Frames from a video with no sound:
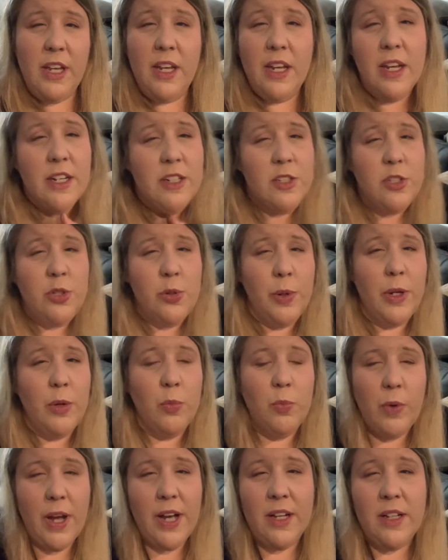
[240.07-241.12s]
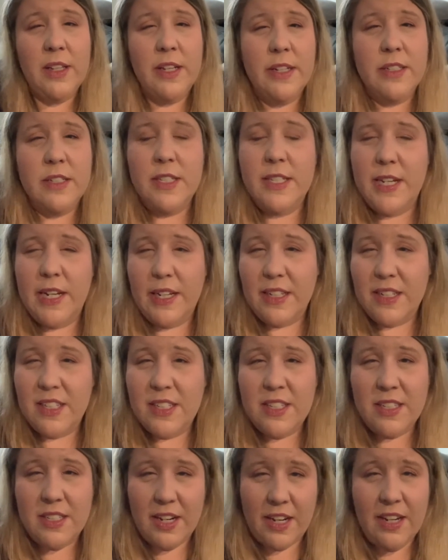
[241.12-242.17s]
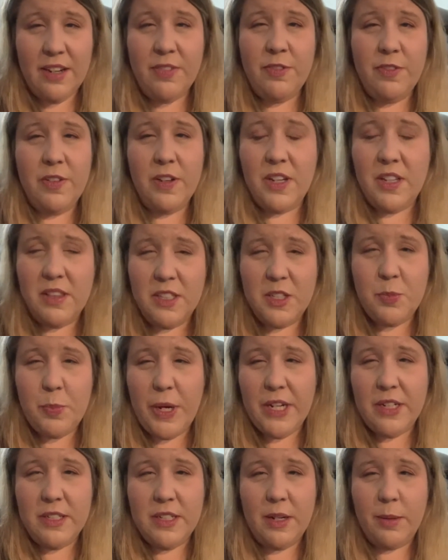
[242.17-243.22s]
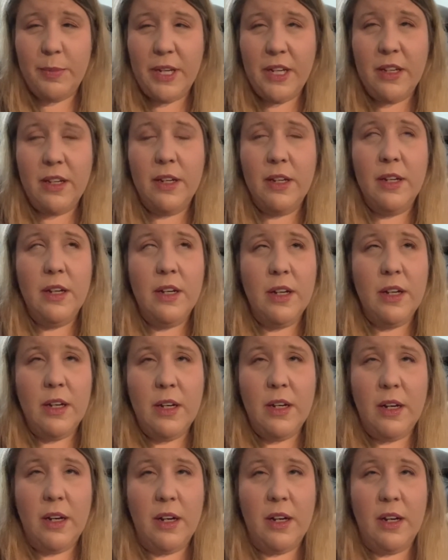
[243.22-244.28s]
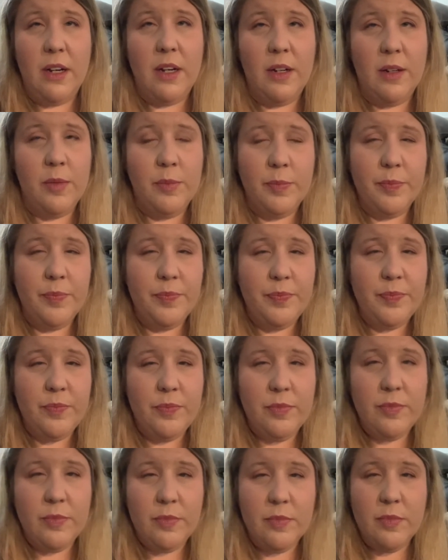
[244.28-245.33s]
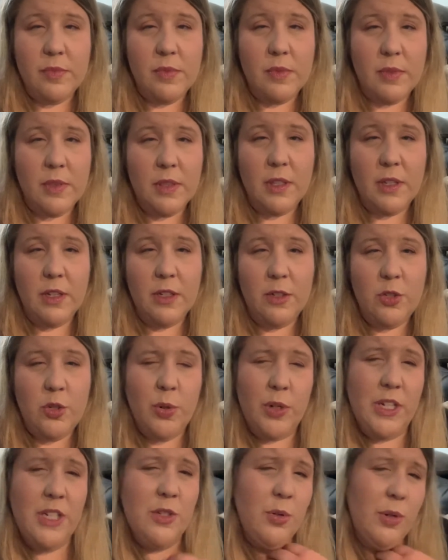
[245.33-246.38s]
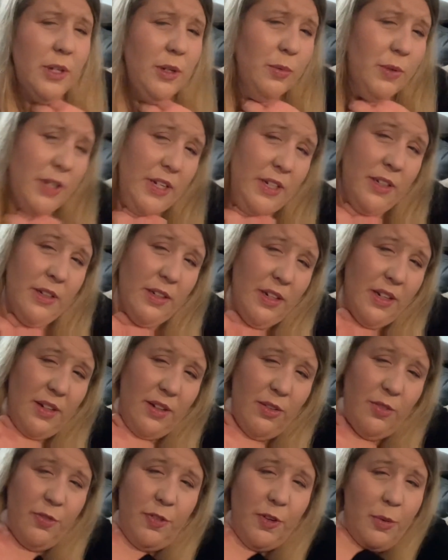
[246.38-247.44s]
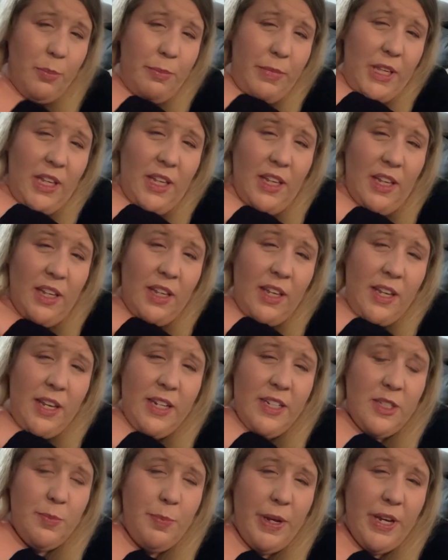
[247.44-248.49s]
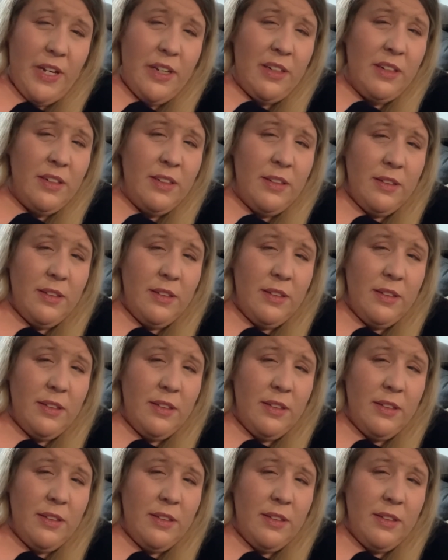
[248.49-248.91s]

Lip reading: and doing well and staying safe in this pandemic. 2021. For me has been